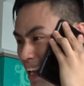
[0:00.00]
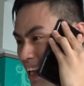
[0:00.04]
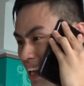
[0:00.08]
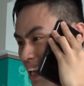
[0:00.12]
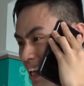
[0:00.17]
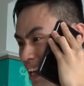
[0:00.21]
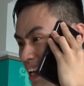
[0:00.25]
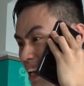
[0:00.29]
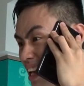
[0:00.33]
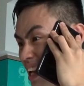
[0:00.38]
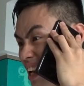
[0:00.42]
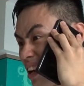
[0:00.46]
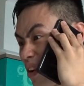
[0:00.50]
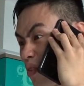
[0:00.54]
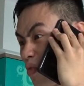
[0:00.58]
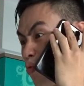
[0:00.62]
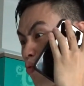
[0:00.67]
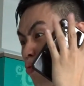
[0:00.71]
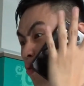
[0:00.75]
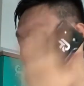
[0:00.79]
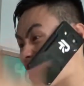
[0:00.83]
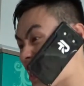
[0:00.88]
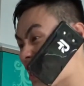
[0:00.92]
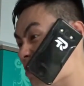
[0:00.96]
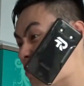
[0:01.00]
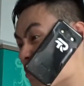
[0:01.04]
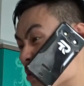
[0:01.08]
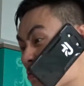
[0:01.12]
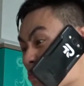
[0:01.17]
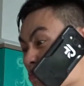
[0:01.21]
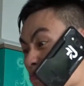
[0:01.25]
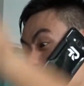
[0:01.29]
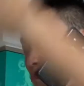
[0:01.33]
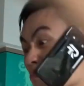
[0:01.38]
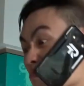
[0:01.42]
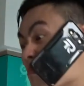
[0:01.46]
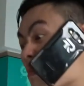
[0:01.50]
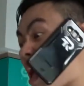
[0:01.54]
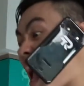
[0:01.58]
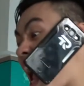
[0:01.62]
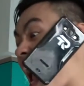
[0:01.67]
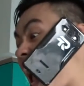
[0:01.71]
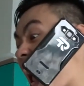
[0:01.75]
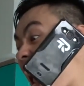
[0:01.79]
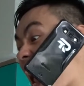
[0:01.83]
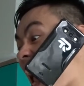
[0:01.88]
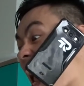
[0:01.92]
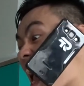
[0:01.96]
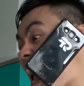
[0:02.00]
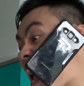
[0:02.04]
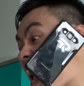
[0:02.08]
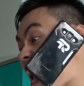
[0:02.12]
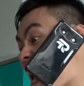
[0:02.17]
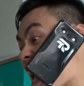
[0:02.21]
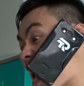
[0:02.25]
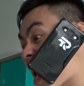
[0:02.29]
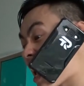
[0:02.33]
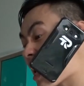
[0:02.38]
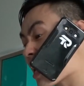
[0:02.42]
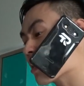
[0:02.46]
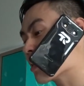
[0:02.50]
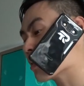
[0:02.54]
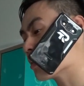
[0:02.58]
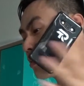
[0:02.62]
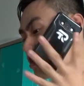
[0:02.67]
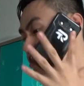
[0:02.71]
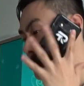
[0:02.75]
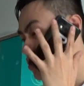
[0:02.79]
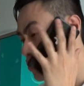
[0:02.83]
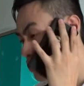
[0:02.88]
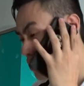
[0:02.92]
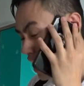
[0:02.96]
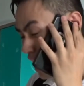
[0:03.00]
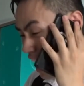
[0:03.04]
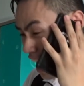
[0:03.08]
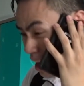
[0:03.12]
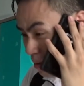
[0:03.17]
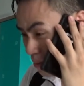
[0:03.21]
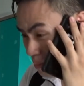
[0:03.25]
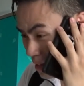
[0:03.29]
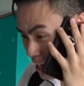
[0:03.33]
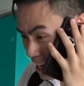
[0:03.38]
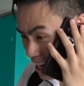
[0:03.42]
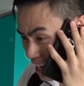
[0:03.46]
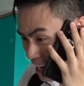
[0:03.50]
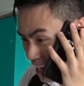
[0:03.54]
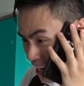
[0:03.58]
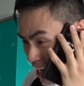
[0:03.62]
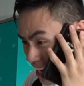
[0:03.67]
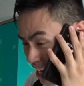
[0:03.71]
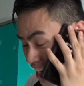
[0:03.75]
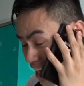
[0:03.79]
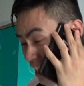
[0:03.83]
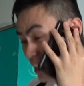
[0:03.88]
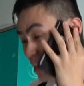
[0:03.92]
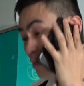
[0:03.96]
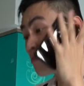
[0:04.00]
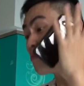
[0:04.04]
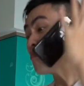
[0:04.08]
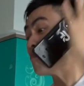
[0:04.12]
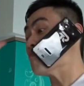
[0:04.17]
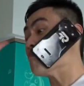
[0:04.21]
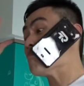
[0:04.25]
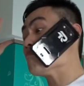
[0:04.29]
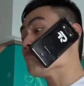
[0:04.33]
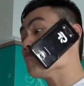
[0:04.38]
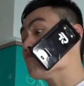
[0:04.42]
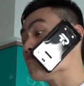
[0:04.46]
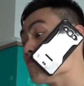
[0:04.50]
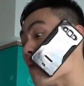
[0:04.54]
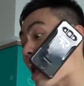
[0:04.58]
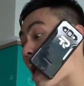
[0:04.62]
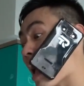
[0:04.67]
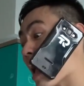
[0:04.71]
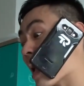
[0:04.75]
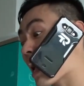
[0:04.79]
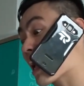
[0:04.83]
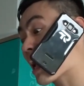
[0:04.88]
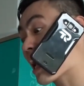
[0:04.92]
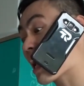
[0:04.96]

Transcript: super big poster that can cover the entire wall, where I can